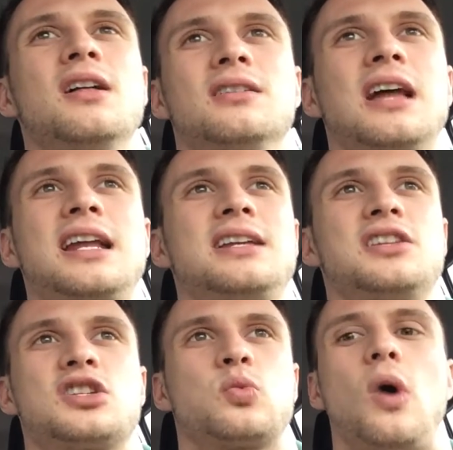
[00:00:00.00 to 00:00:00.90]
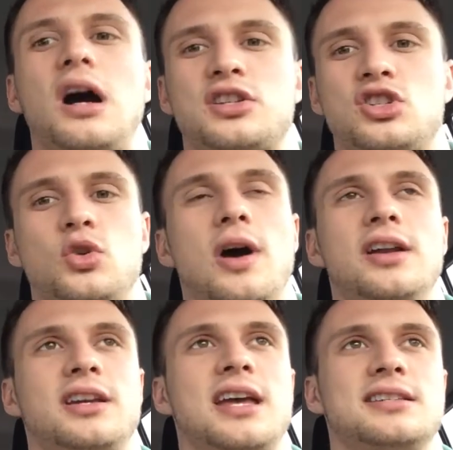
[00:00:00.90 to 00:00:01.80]
lighting that just washes you out
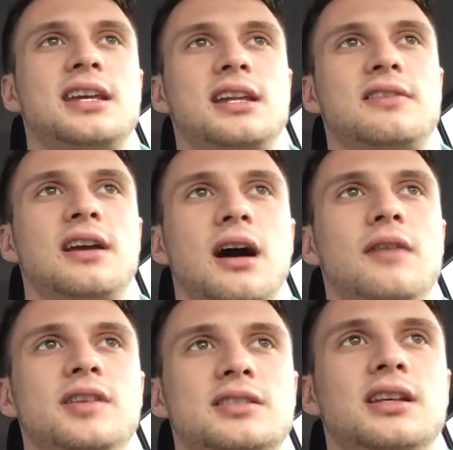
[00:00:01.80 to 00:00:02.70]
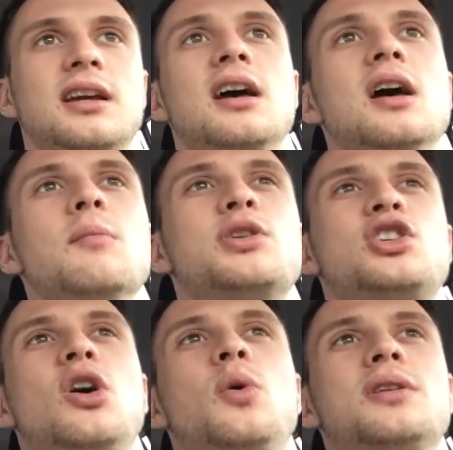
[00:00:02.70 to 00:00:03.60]
and you can't see anything, obviously. But
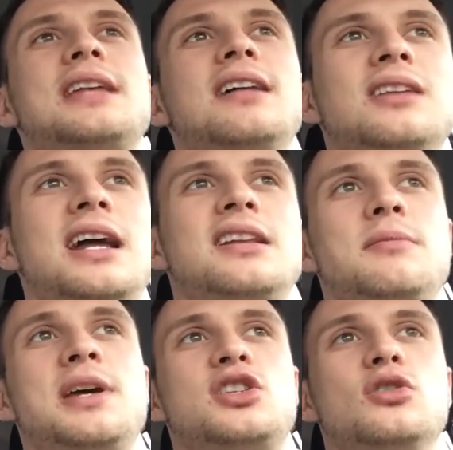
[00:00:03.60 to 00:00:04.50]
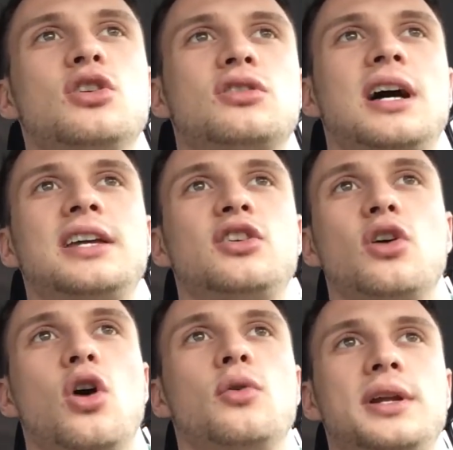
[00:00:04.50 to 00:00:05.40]
you don't want that lighting that makes you look like
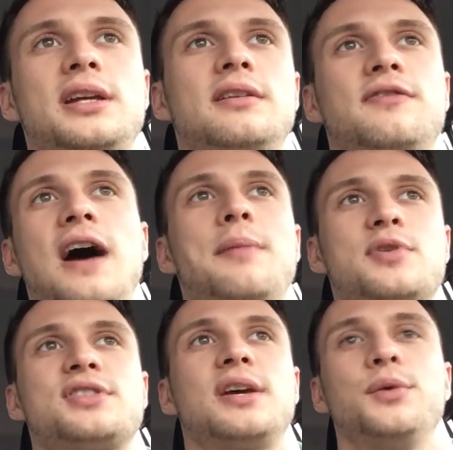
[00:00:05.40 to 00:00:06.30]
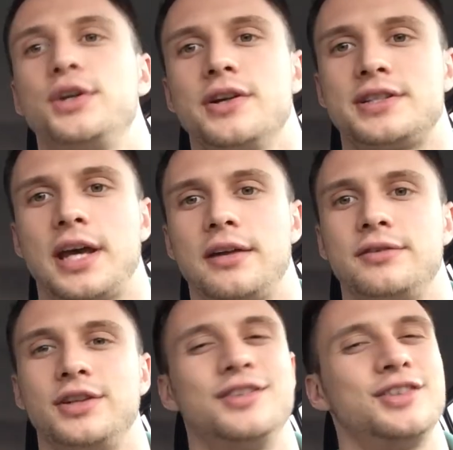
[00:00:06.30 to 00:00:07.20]
you're already at 5% when you're at
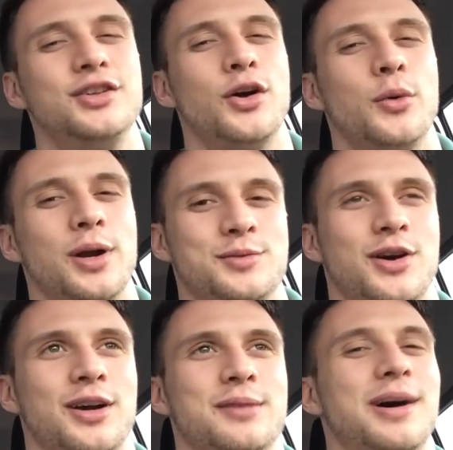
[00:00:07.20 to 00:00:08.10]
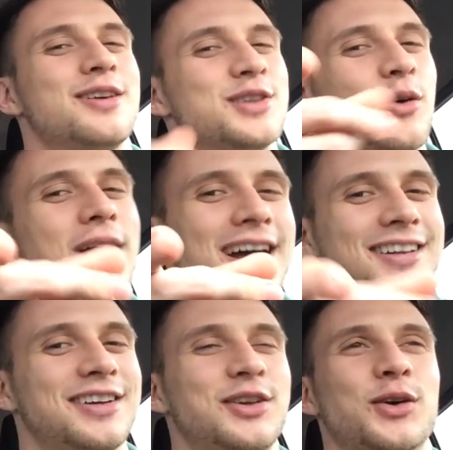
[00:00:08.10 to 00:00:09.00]
10. You you know what I'm talking about. Don't act
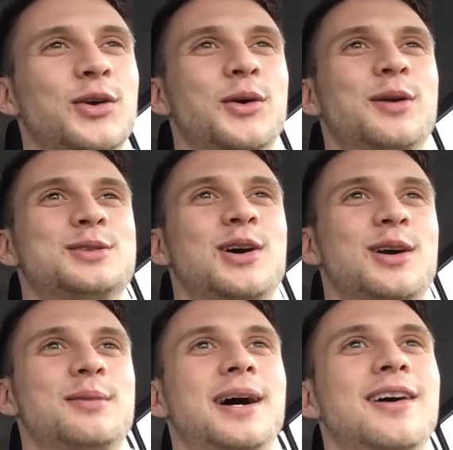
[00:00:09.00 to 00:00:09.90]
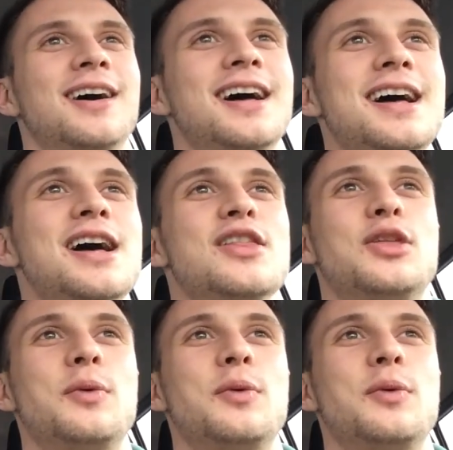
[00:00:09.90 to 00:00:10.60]
like you don't know what I'm talking about. The